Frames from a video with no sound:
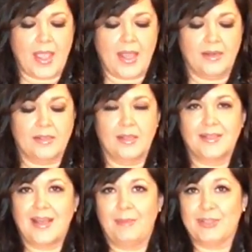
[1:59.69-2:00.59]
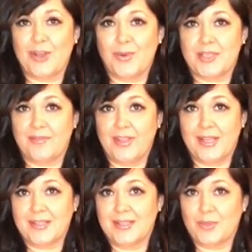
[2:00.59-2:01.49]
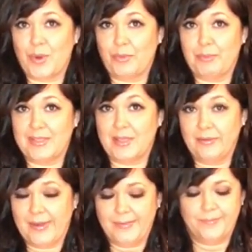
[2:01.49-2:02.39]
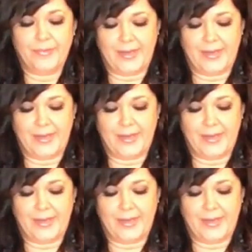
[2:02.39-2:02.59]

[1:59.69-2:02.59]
And time is always of the essence when we're busy, right?